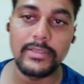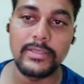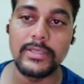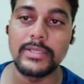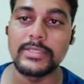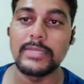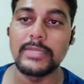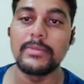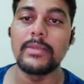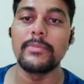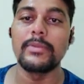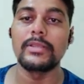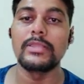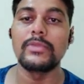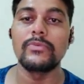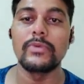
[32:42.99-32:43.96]
Yes, remember
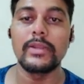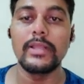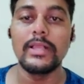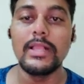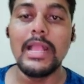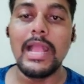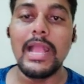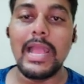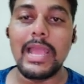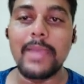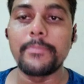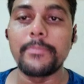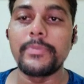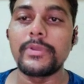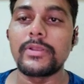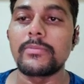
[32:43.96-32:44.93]
the word
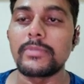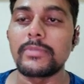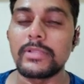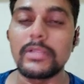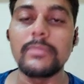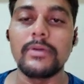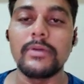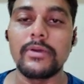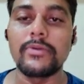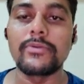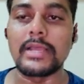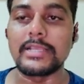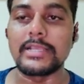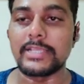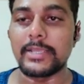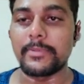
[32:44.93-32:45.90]
emperor, matlab
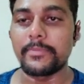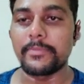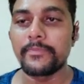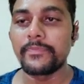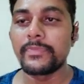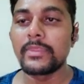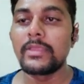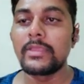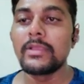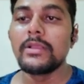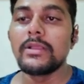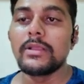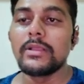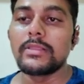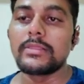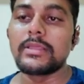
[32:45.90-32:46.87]
raja.
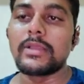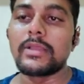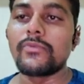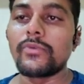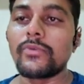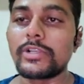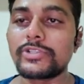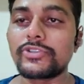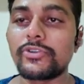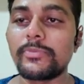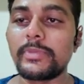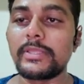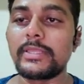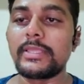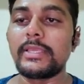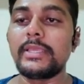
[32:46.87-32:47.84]
Then what should
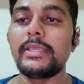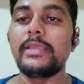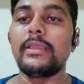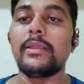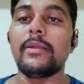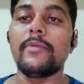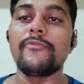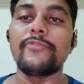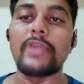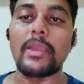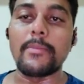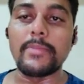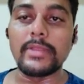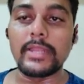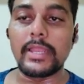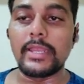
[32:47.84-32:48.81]
be the
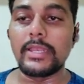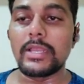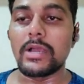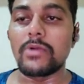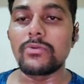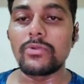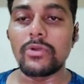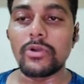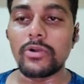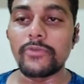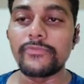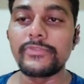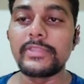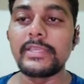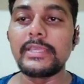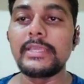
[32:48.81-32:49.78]
feminine noun
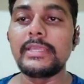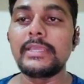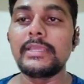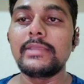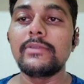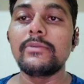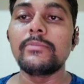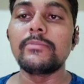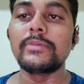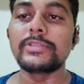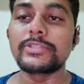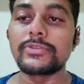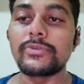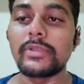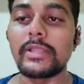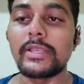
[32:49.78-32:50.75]
of the
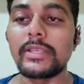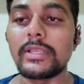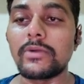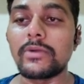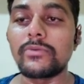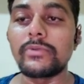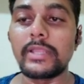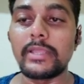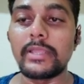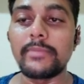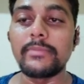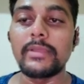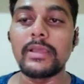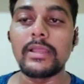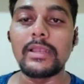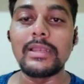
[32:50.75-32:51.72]
masculine noun
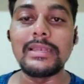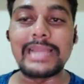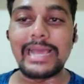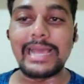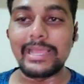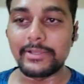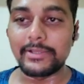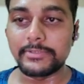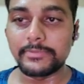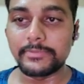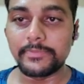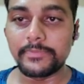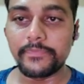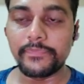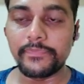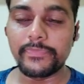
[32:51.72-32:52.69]
name? Lion.
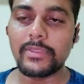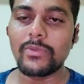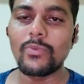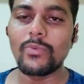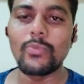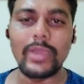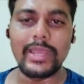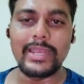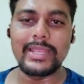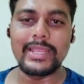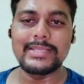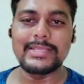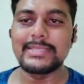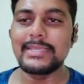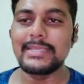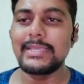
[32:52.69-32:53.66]
Very
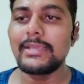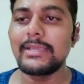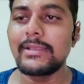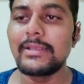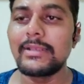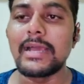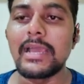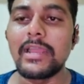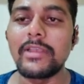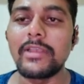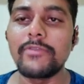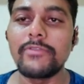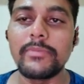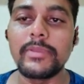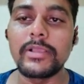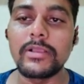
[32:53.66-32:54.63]
easy. Lion
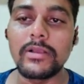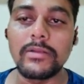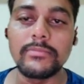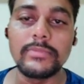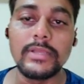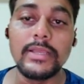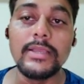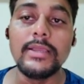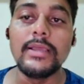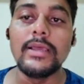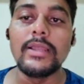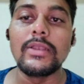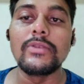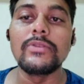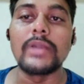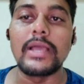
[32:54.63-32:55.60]
will become
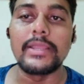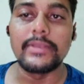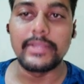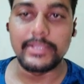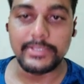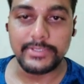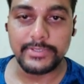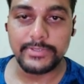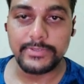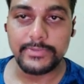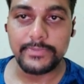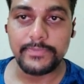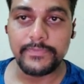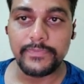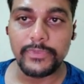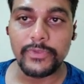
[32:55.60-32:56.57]
lioness.
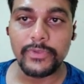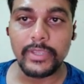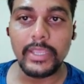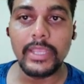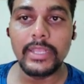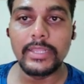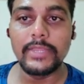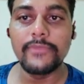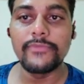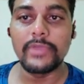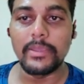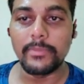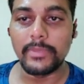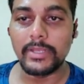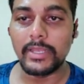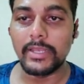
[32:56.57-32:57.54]
Okay, in the
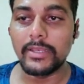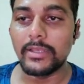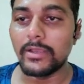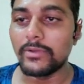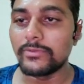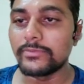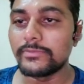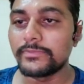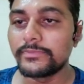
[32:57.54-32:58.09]
feminine noun.